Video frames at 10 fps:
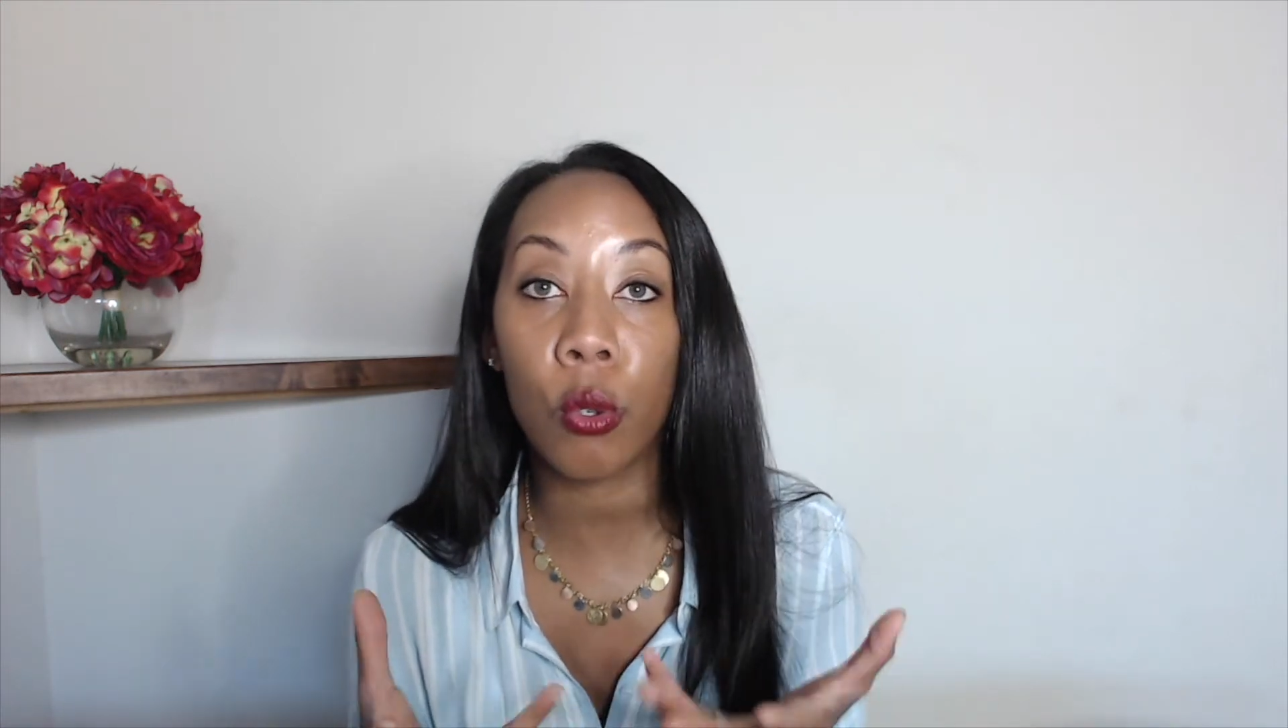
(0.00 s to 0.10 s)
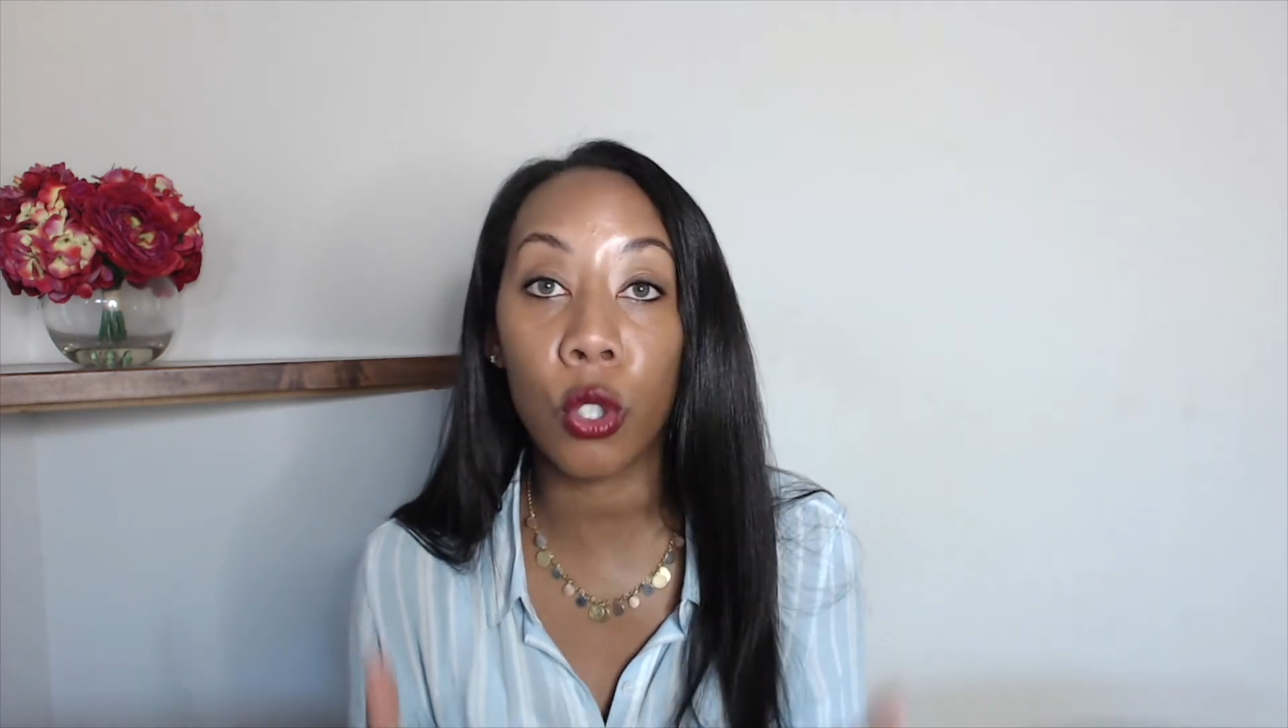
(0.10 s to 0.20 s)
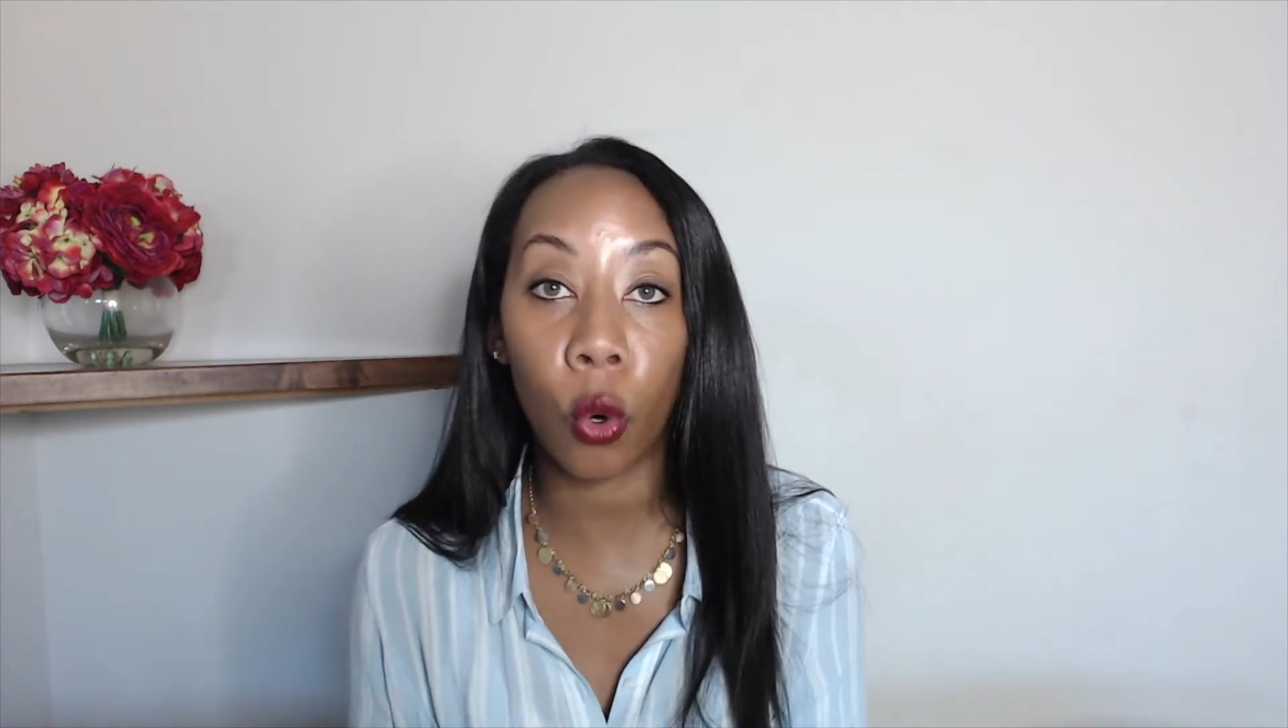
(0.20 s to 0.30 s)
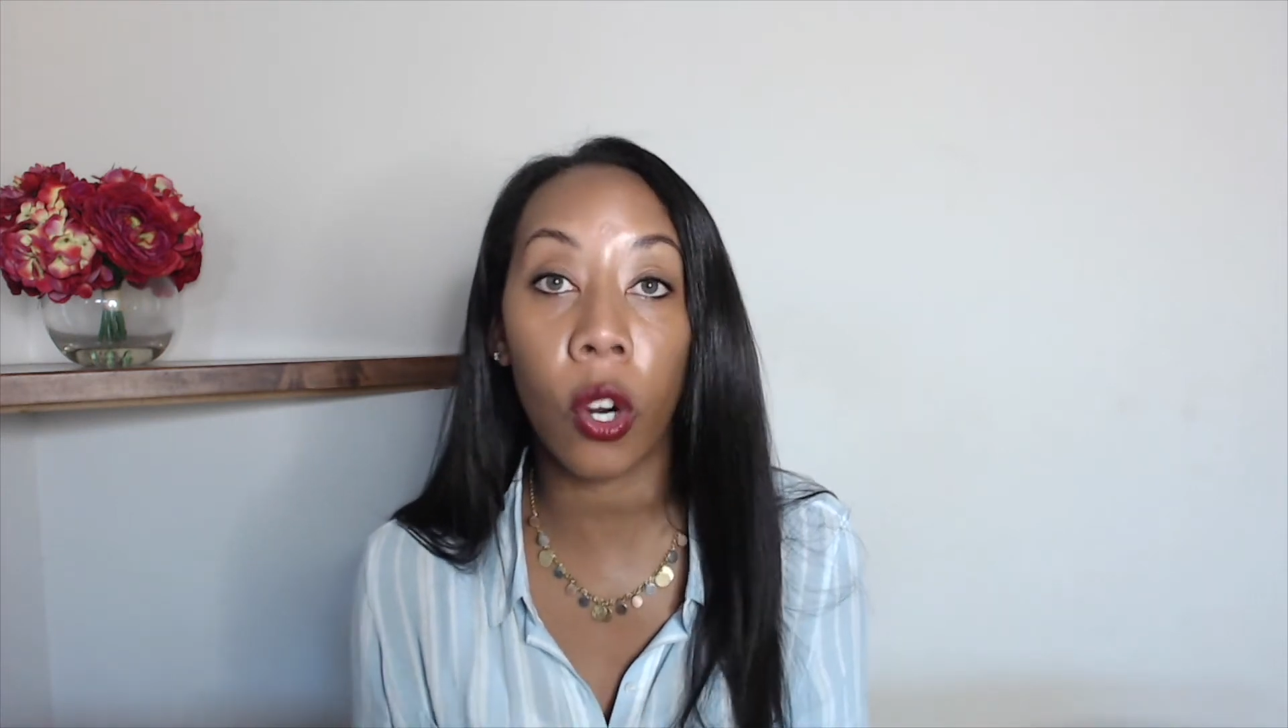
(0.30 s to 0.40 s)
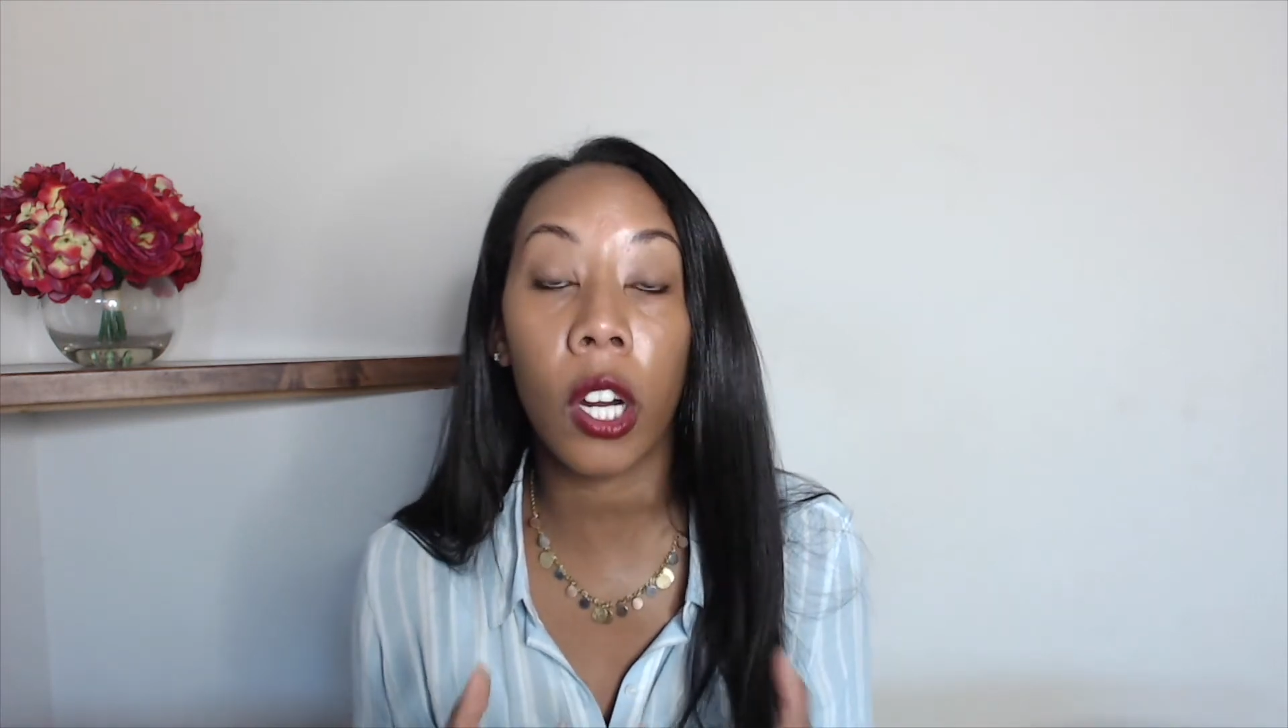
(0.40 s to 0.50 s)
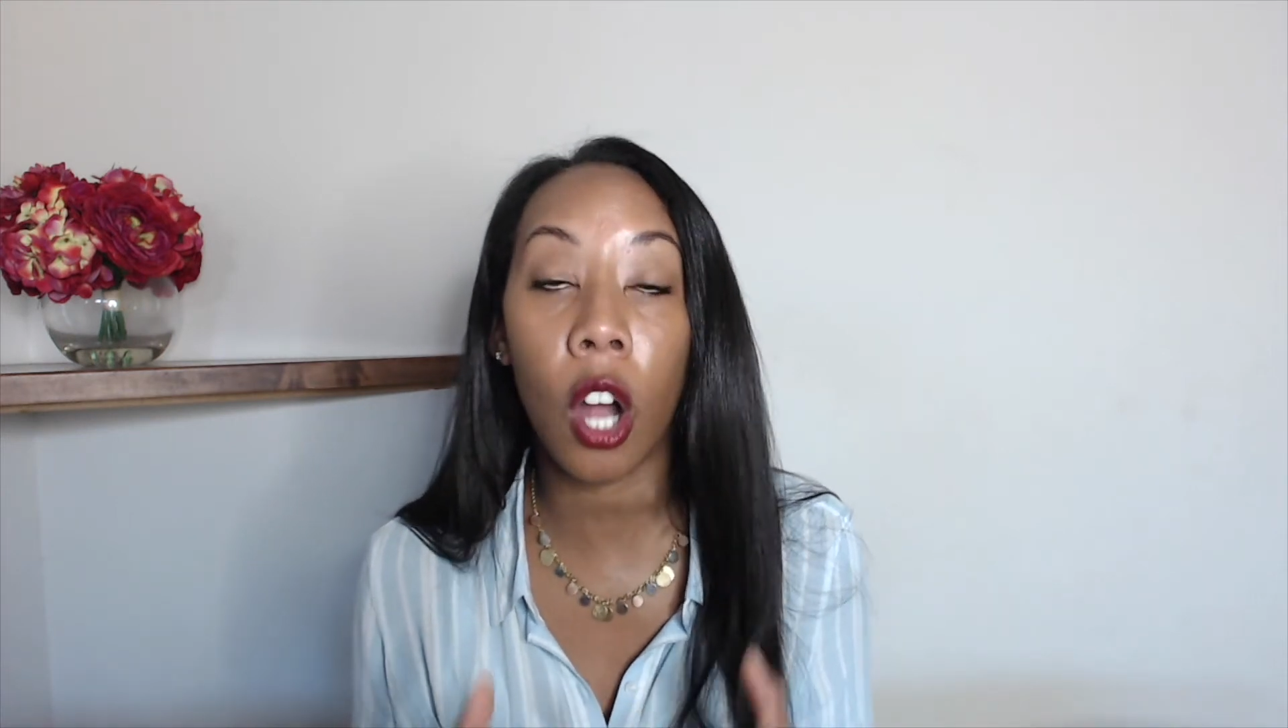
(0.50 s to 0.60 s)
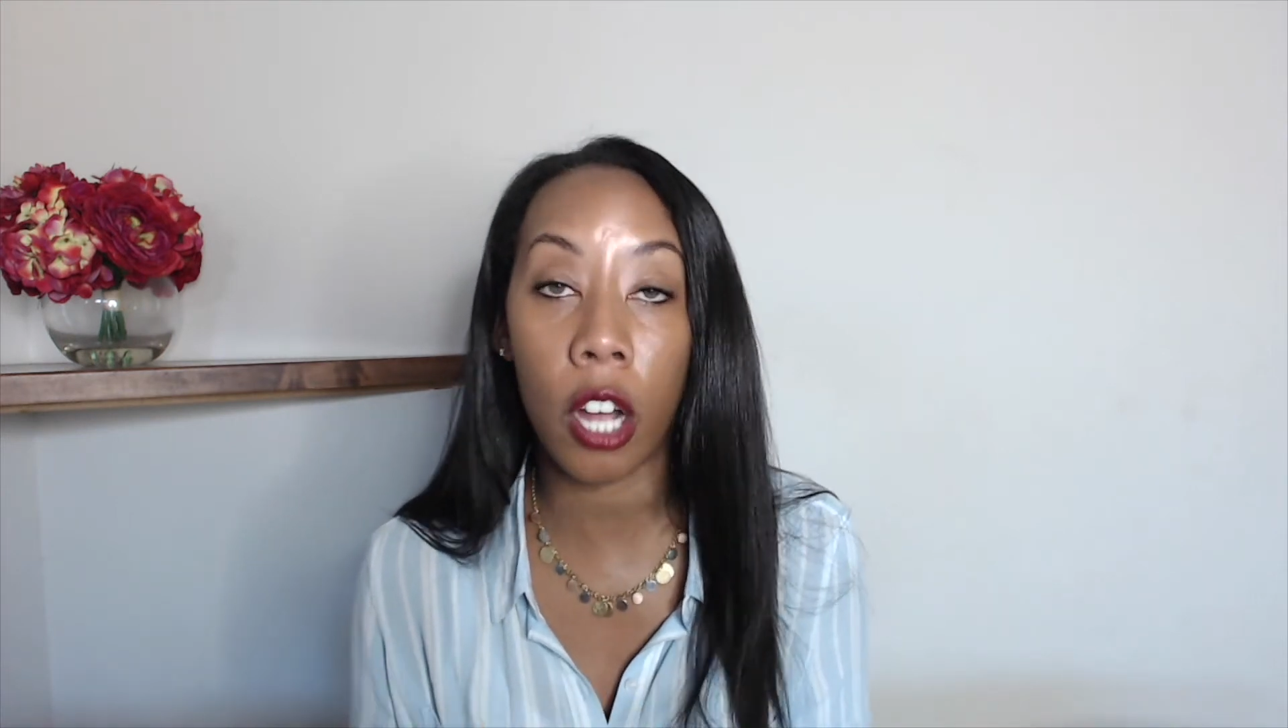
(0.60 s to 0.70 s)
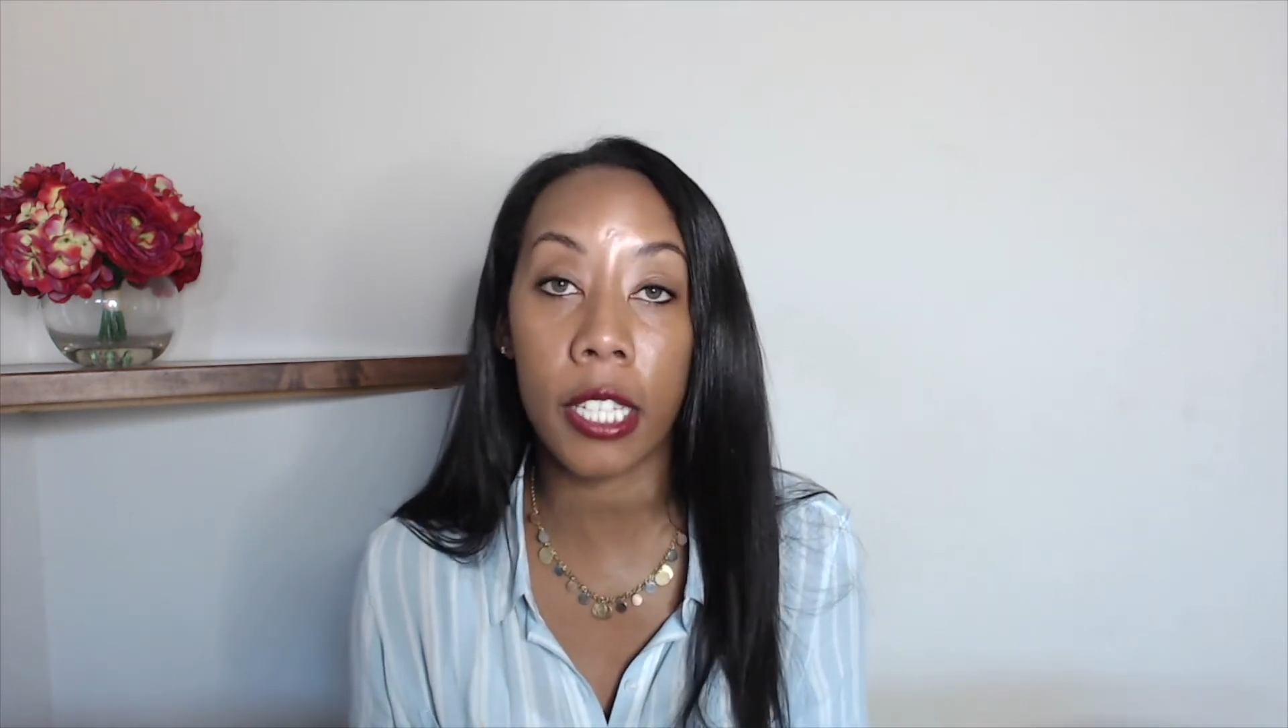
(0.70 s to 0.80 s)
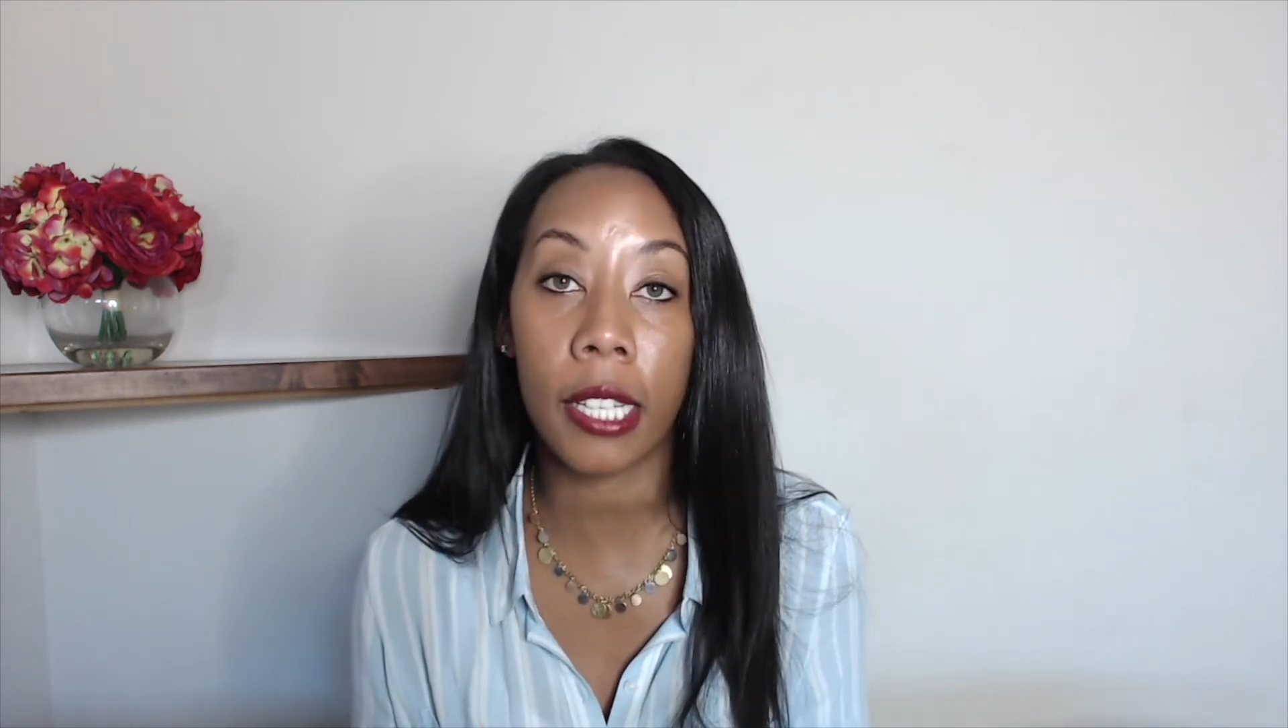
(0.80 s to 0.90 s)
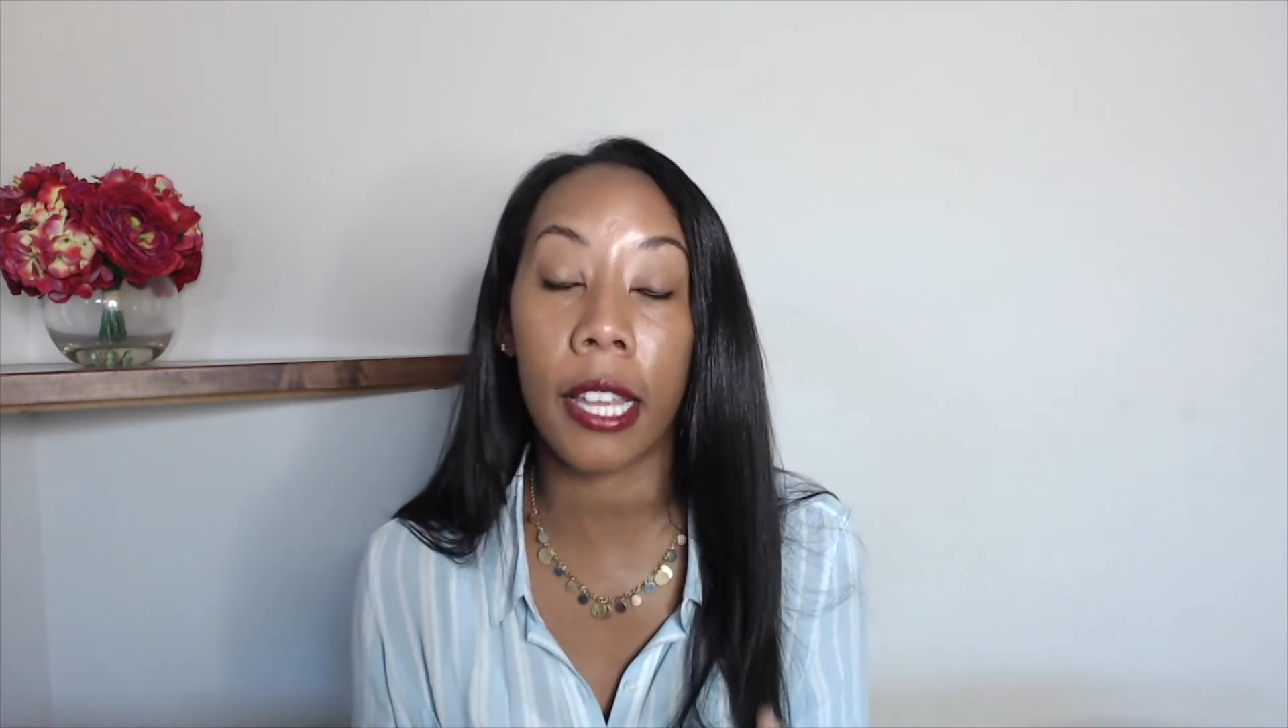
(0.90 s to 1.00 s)
your
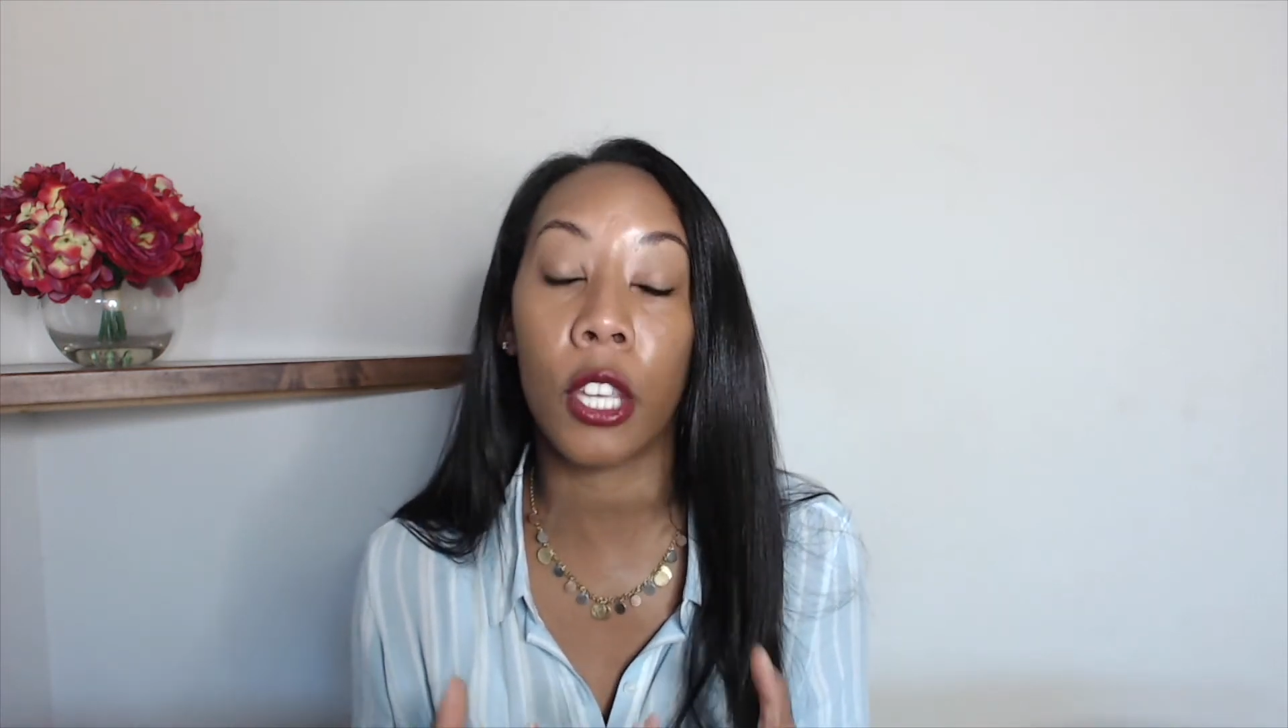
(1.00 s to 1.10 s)
content